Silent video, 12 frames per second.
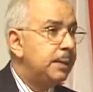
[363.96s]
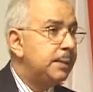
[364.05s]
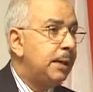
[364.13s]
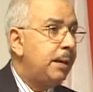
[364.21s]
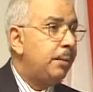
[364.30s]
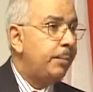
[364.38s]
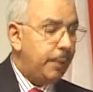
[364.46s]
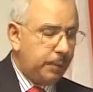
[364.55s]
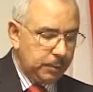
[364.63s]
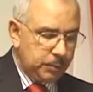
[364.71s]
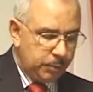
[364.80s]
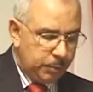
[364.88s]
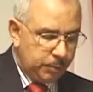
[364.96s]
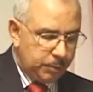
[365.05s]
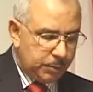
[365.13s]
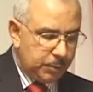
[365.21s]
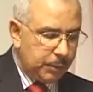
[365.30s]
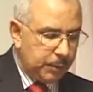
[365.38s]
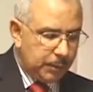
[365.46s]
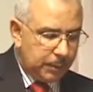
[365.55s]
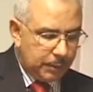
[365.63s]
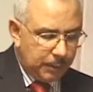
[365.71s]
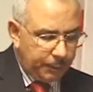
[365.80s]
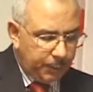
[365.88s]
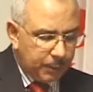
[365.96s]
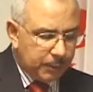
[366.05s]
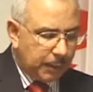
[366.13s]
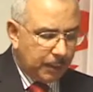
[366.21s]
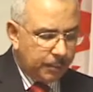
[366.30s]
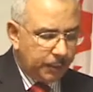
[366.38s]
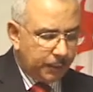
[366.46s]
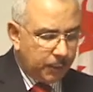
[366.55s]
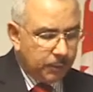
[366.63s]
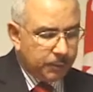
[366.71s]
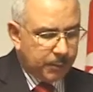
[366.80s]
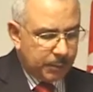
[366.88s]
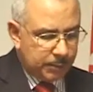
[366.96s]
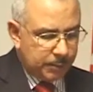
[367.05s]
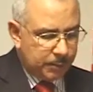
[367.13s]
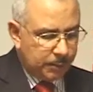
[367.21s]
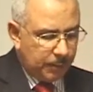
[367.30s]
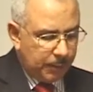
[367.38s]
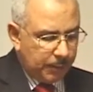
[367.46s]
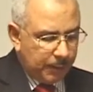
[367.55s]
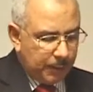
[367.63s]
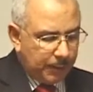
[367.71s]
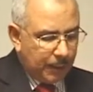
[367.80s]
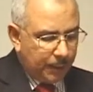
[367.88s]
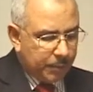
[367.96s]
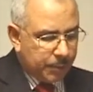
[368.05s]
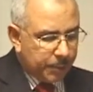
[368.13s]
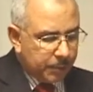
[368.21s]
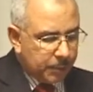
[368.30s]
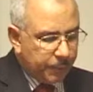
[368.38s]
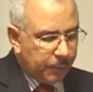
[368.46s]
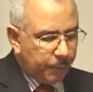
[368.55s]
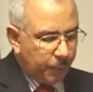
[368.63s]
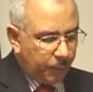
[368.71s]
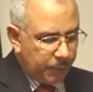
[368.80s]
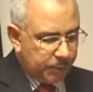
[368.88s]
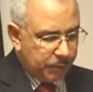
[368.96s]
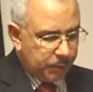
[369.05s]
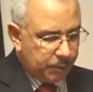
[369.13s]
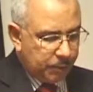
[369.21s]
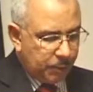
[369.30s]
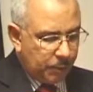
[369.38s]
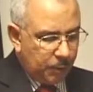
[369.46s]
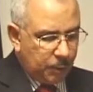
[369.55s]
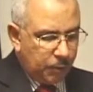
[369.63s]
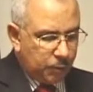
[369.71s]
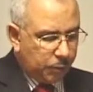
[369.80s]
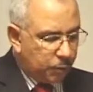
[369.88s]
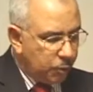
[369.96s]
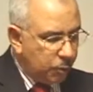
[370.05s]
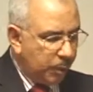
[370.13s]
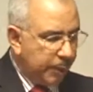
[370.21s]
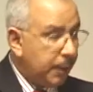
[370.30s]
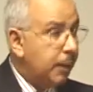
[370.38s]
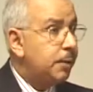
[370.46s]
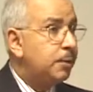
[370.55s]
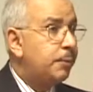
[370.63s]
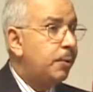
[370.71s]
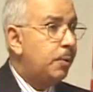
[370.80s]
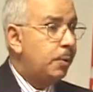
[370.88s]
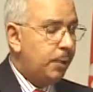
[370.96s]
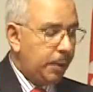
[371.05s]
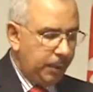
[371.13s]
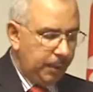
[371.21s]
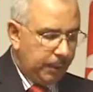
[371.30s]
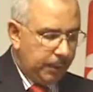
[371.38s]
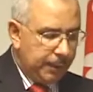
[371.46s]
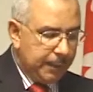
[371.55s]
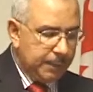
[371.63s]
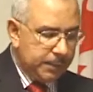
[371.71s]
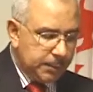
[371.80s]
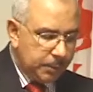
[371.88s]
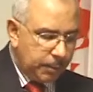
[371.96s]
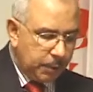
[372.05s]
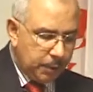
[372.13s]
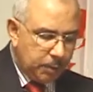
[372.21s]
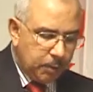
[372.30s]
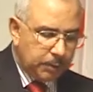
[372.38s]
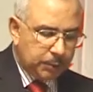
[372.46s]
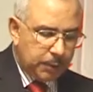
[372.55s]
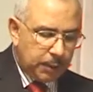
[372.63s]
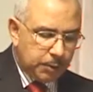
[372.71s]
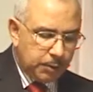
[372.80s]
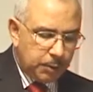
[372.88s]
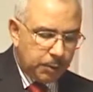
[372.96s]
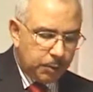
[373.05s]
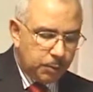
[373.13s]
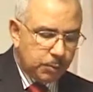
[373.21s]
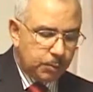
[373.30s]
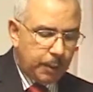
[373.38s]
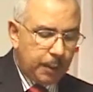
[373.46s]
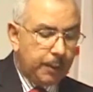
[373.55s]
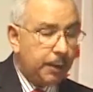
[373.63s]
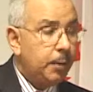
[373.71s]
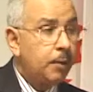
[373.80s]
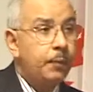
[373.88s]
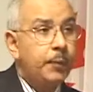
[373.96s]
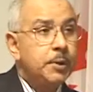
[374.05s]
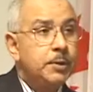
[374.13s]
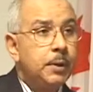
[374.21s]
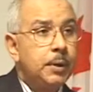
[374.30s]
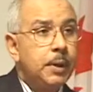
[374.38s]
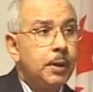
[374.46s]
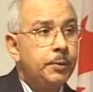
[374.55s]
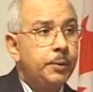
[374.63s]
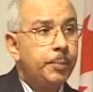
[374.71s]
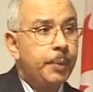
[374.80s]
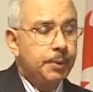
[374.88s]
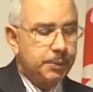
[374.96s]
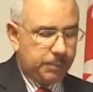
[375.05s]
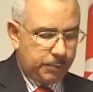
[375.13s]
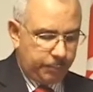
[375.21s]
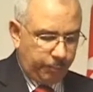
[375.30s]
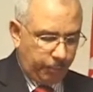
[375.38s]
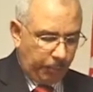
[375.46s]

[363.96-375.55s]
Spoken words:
Islamic banks use different types of contracts that have specific provisions not usually catered for in similar contracts used by their conventional counterparts.